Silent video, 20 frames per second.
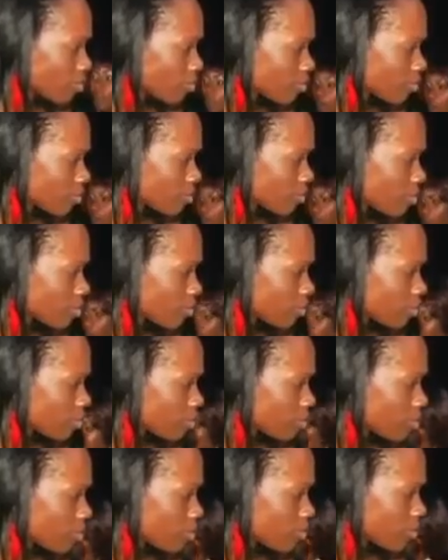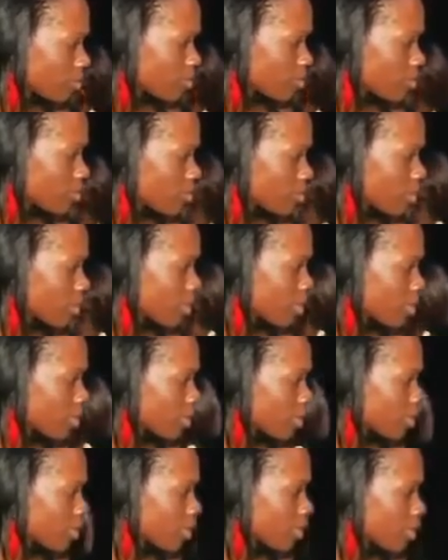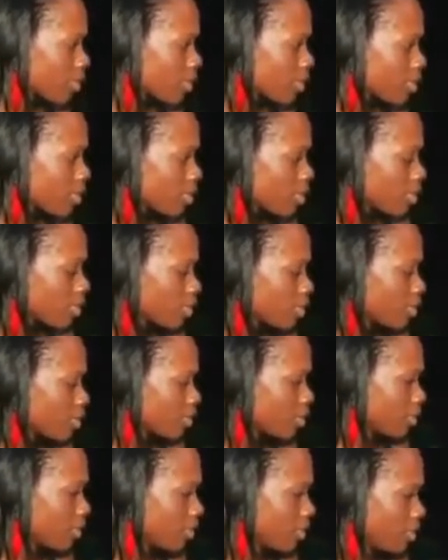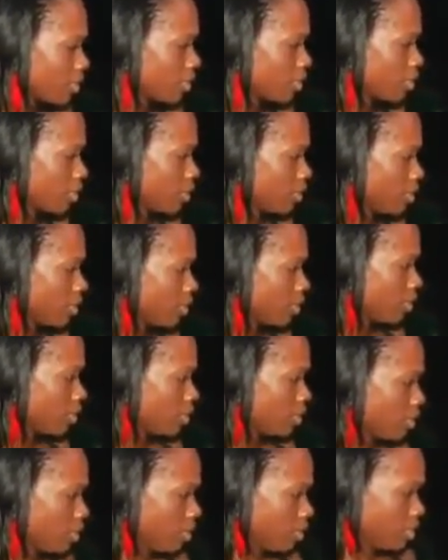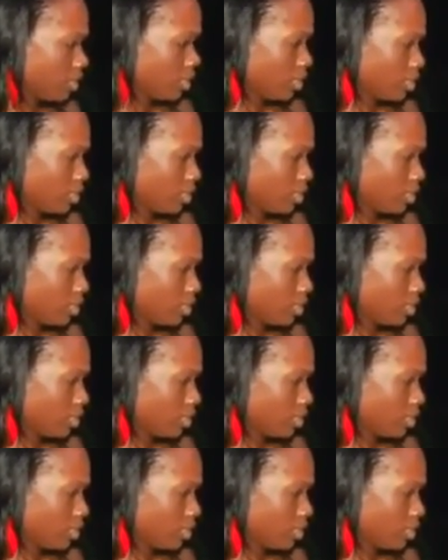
(silent)